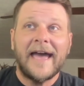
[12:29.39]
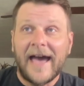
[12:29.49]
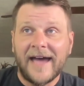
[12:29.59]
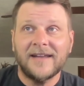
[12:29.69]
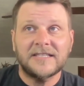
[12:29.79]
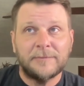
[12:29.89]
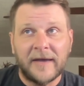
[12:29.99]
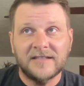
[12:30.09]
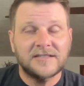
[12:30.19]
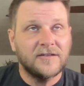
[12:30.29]
Ad
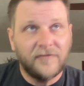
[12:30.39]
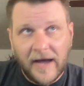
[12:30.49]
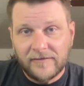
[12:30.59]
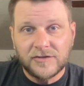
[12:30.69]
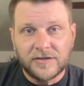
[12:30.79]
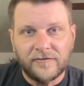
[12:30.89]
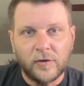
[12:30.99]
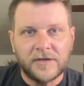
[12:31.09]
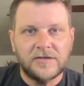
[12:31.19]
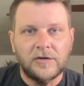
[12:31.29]
expense,
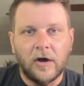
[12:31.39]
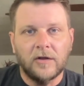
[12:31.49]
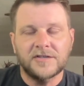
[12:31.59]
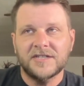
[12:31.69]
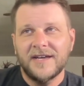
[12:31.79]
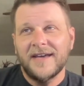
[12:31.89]
$542.